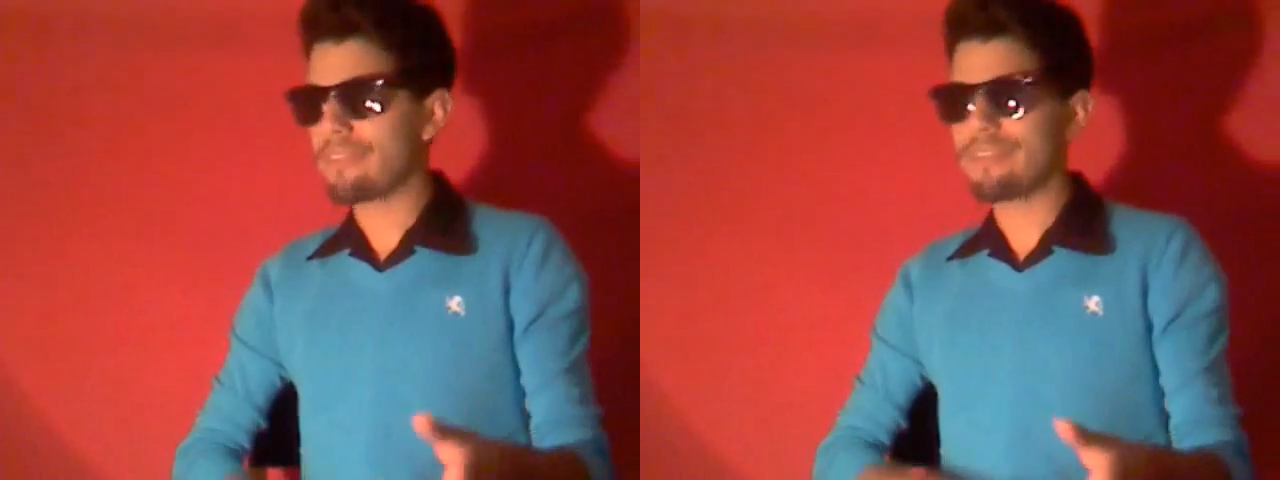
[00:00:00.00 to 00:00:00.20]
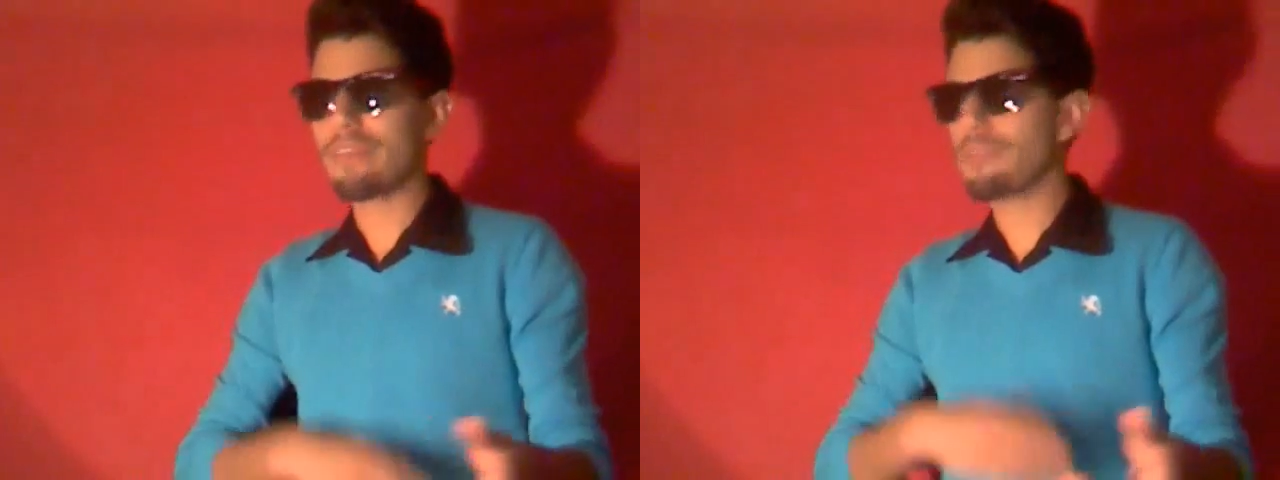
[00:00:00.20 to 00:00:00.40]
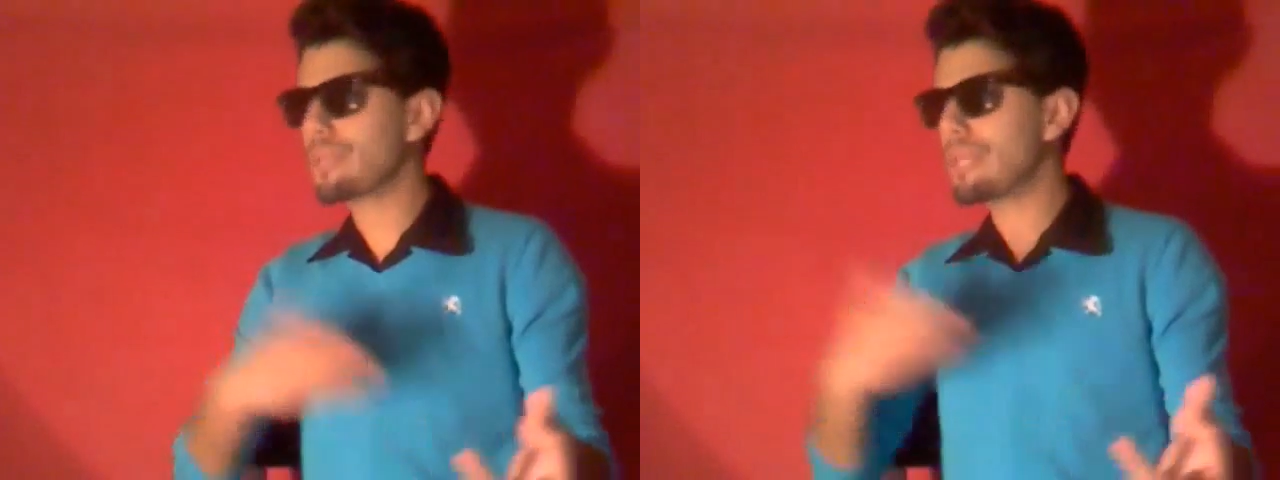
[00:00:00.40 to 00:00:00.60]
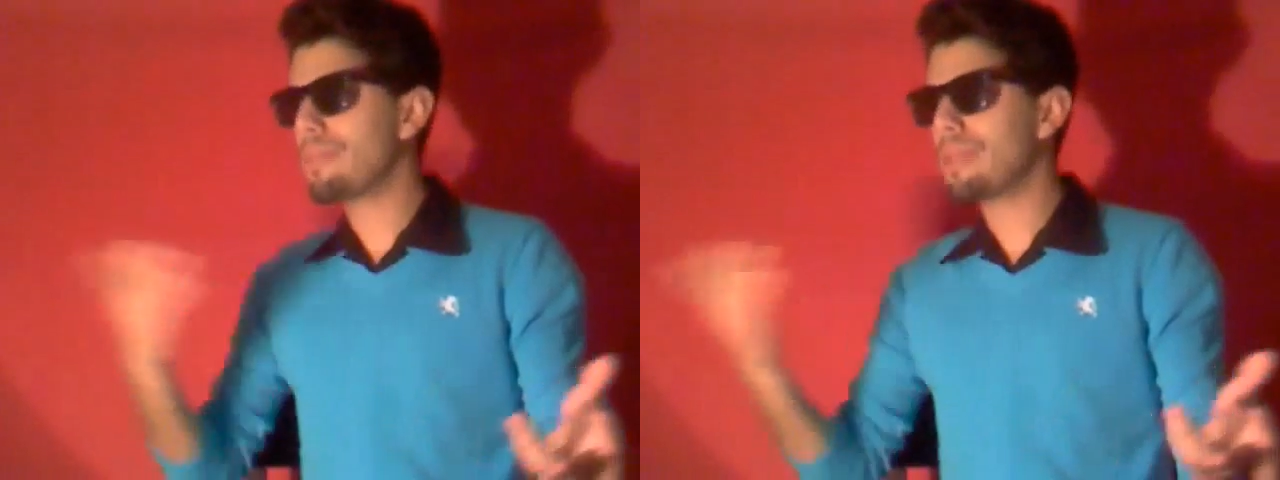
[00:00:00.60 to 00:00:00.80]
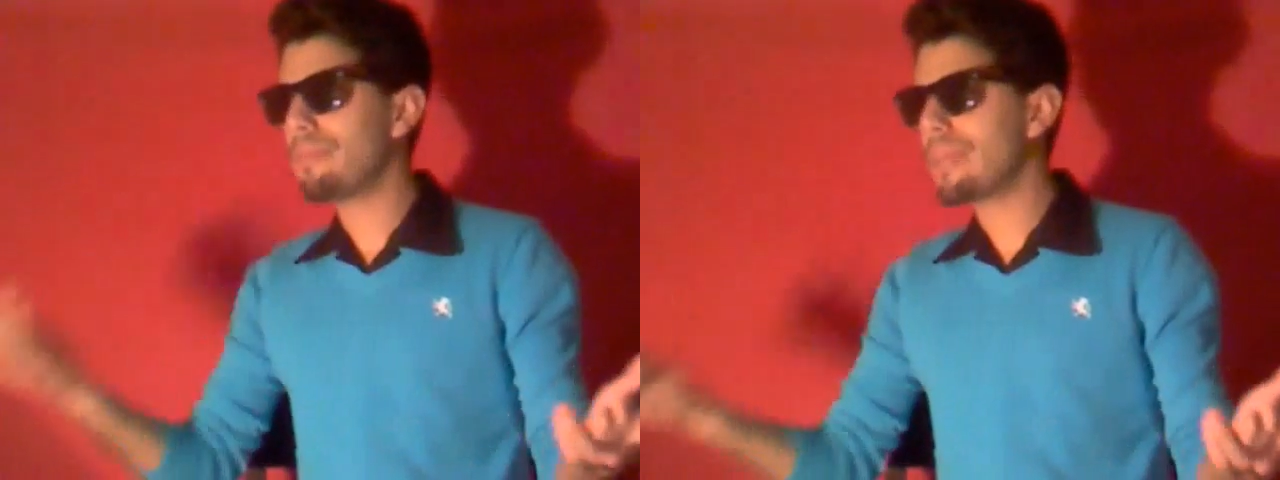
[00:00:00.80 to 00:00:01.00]
I've never really
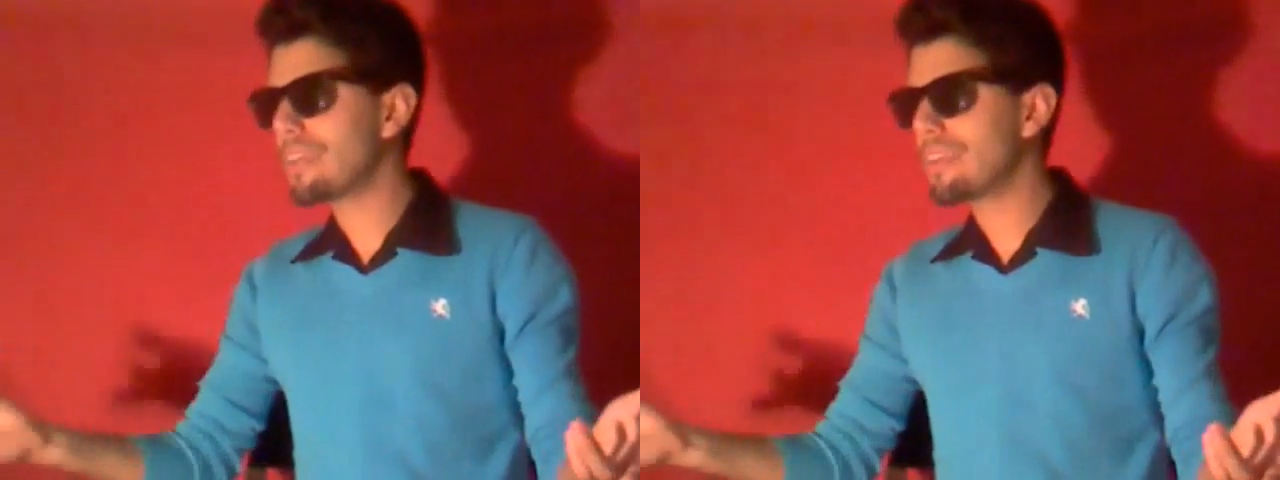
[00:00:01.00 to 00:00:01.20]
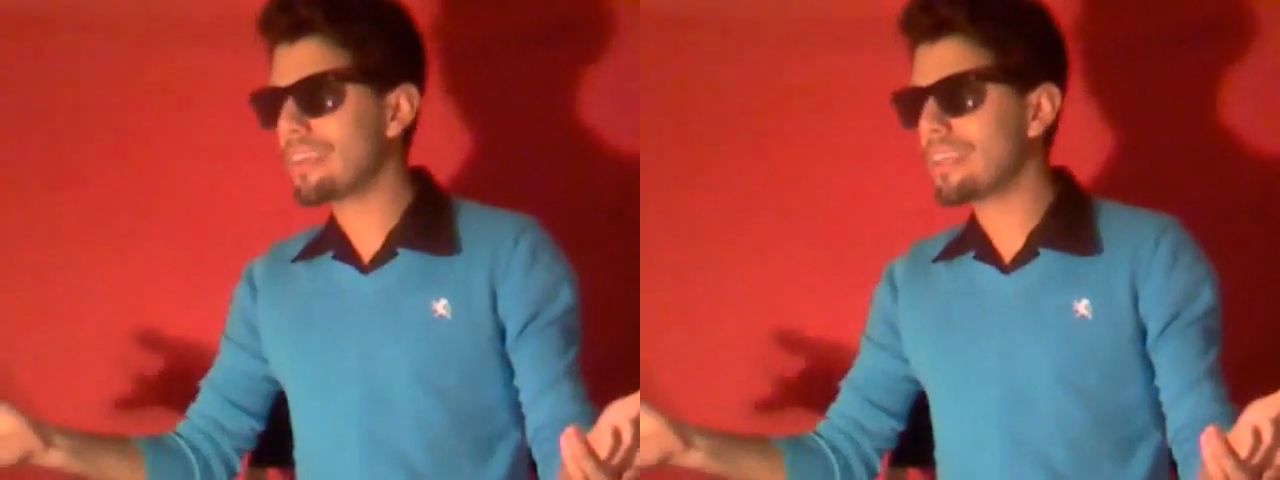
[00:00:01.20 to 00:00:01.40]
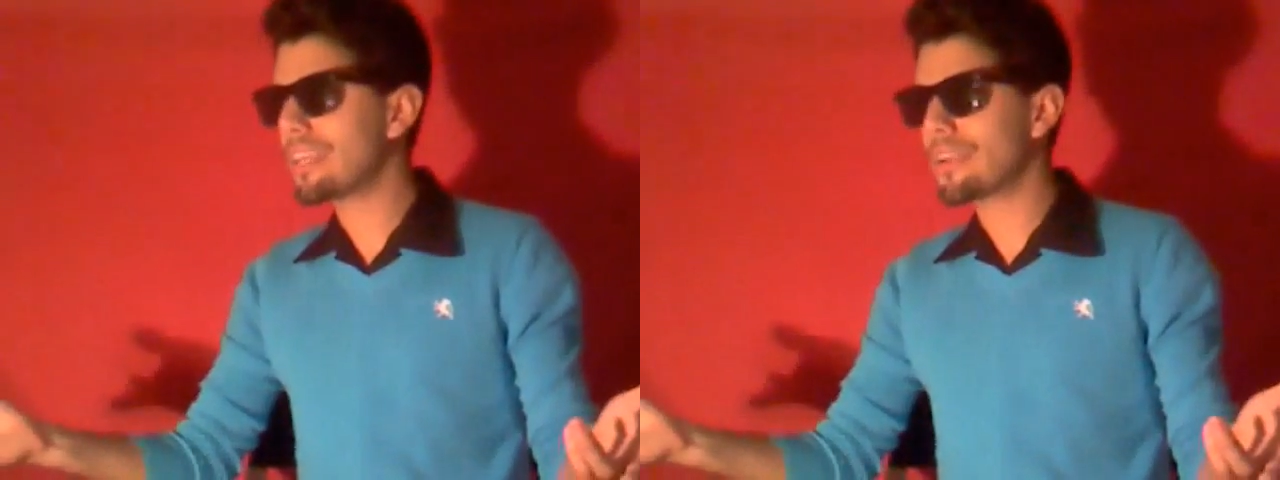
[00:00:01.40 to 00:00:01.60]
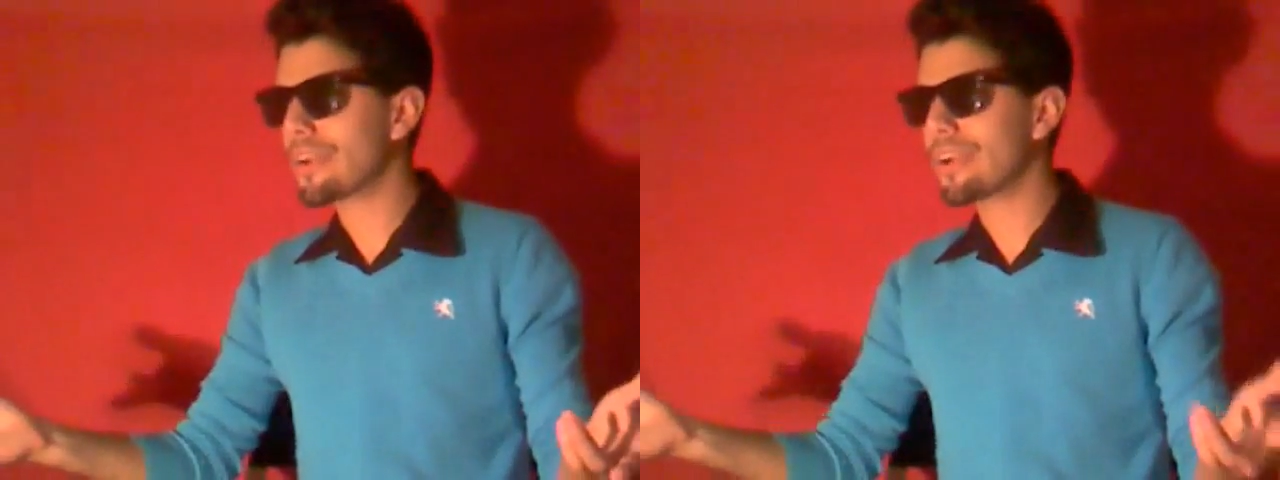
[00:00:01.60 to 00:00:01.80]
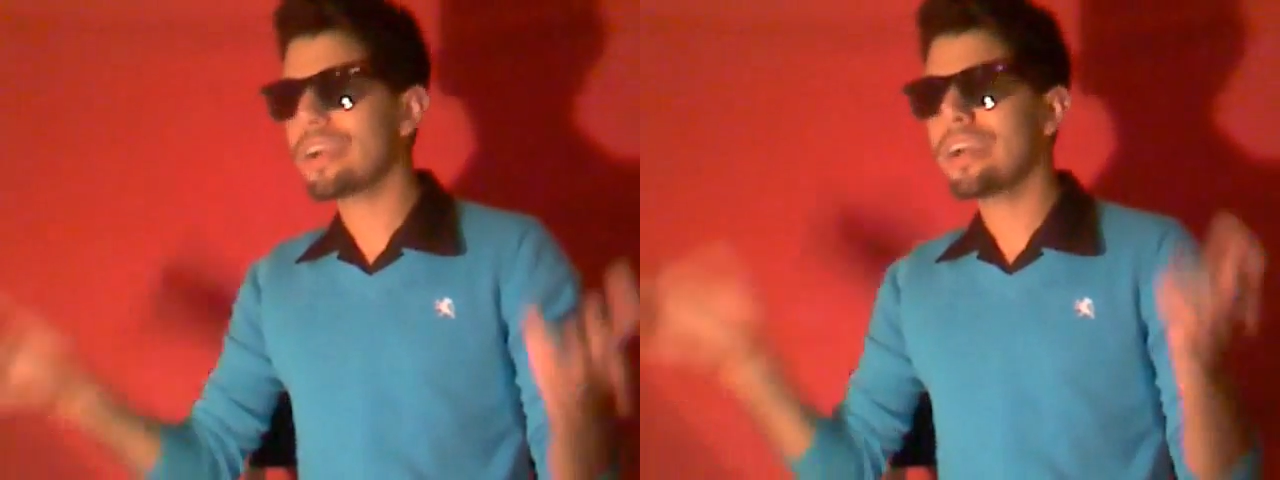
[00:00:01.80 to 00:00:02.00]
been a big
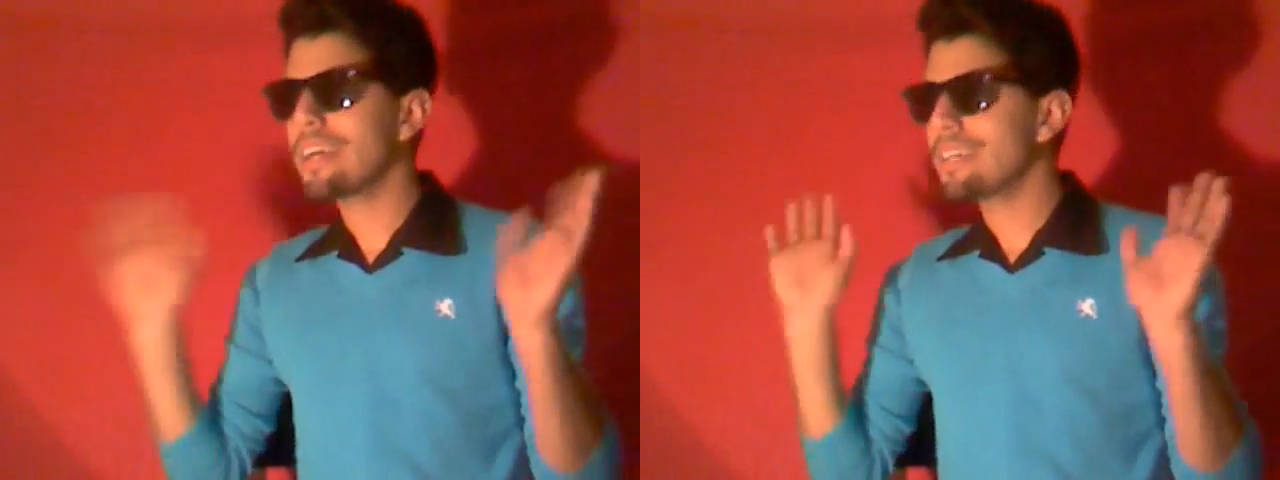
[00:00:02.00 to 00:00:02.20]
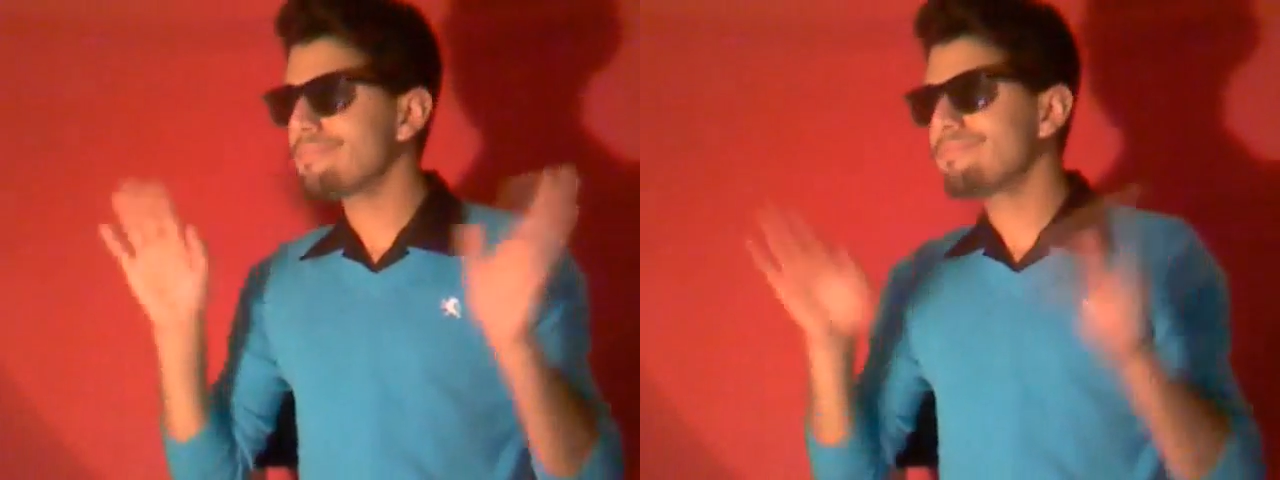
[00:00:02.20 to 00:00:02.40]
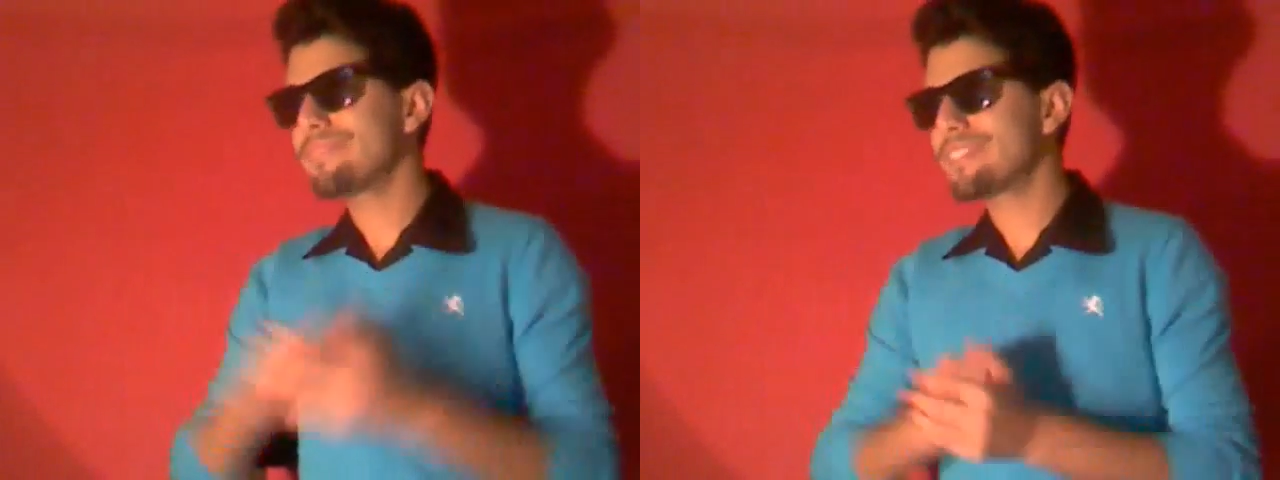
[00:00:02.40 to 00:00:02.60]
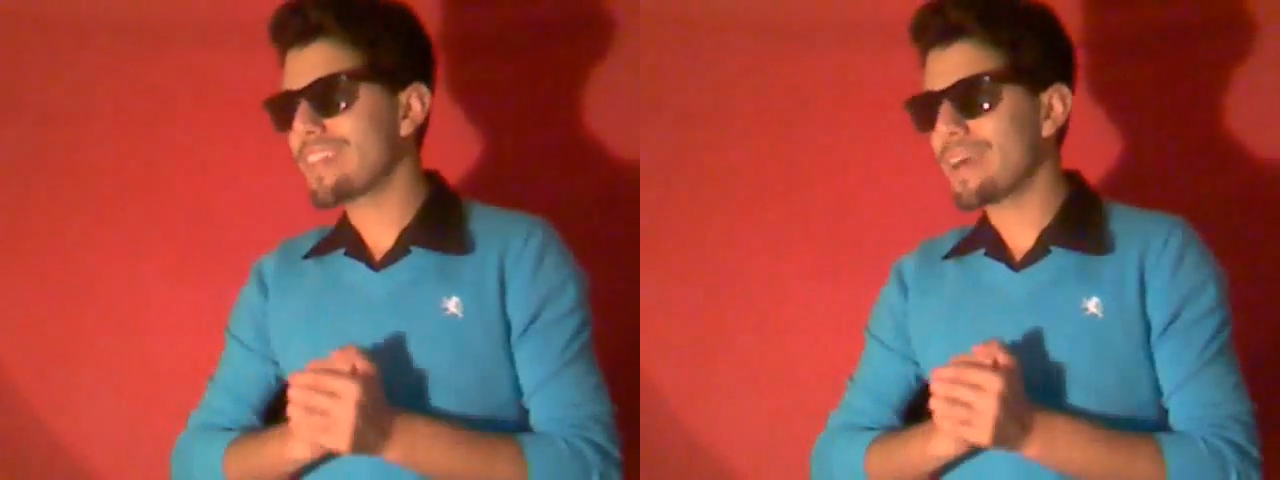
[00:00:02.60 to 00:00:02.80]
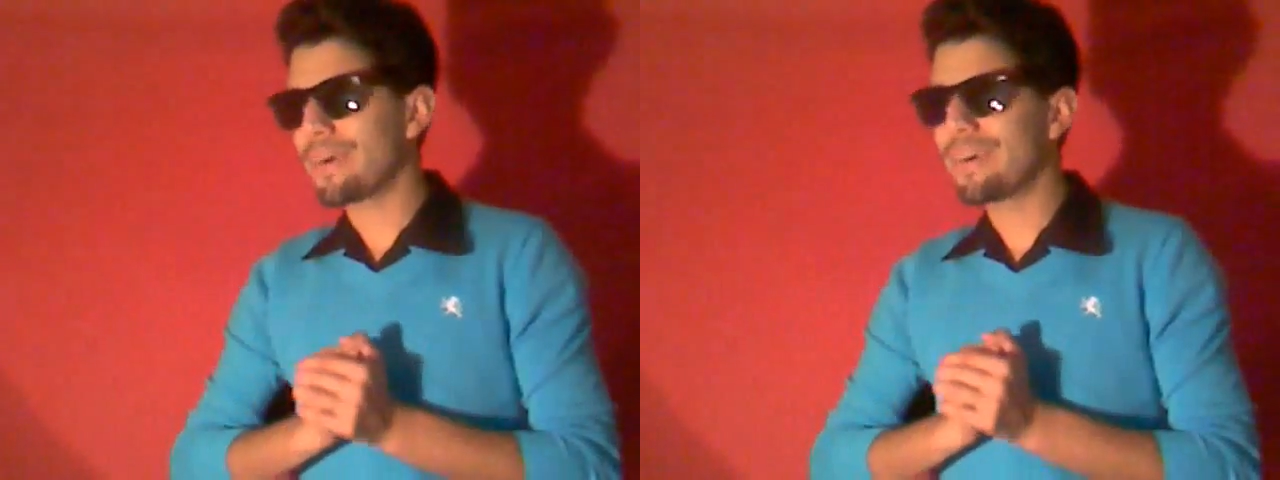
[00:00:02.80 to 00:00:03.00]
eater,
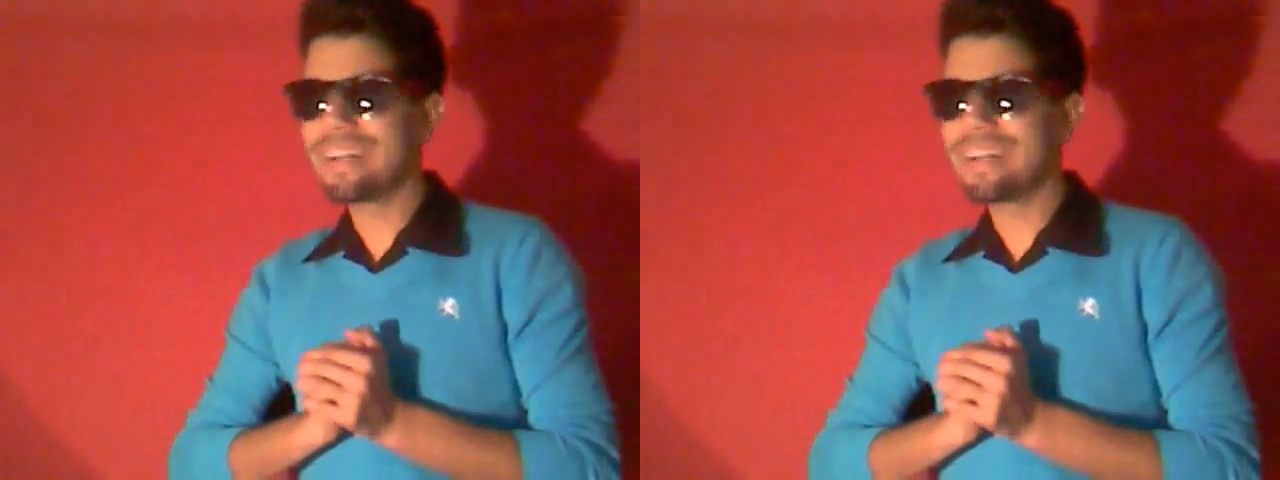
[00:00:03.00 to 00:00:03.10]
so...